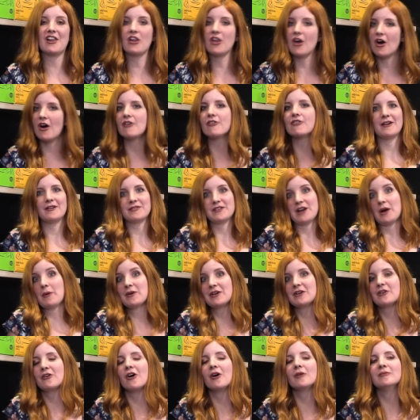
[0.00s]
love
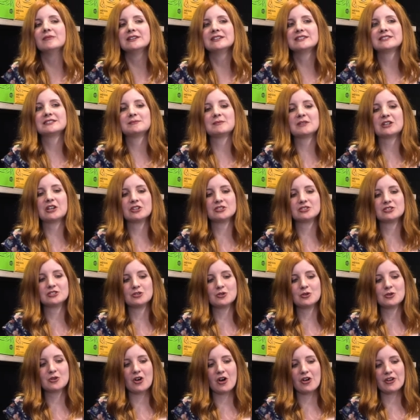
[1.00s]
drawing comics because
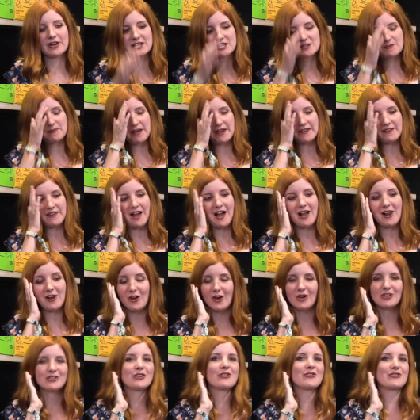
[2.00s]
you're gonna spend a
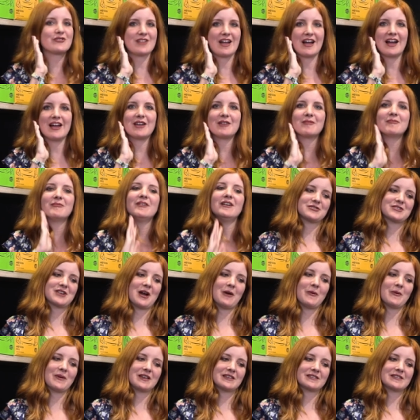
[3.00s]
lot of time
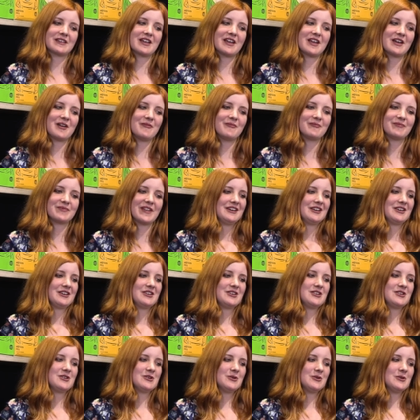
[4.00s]
drawing them.
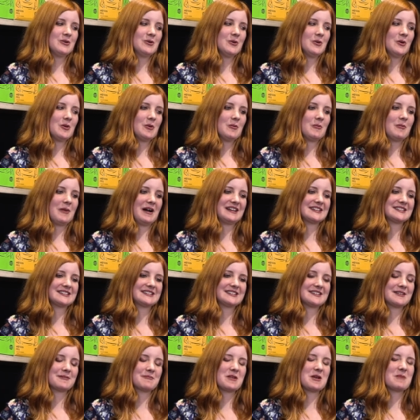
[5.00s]
You must
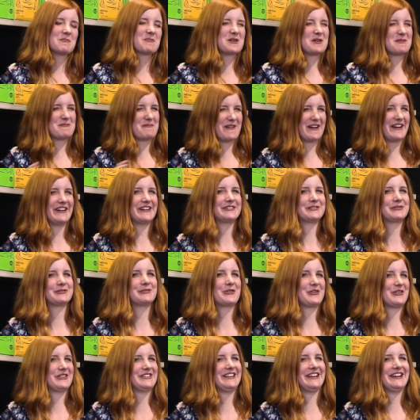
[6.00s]
be prepared
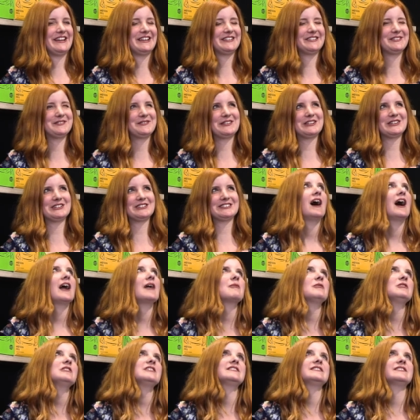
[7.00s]
for that because I
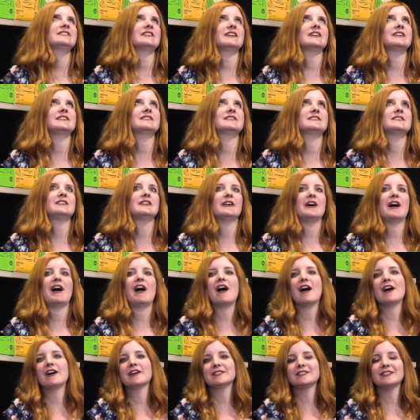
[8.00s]
won't say it's the
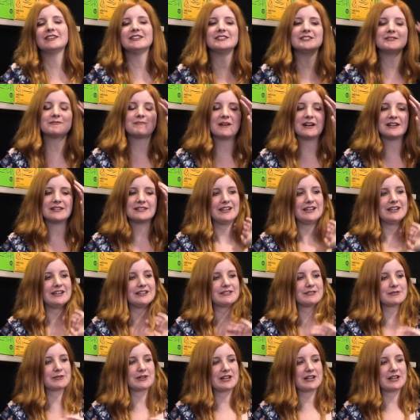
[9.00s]
hardest, but it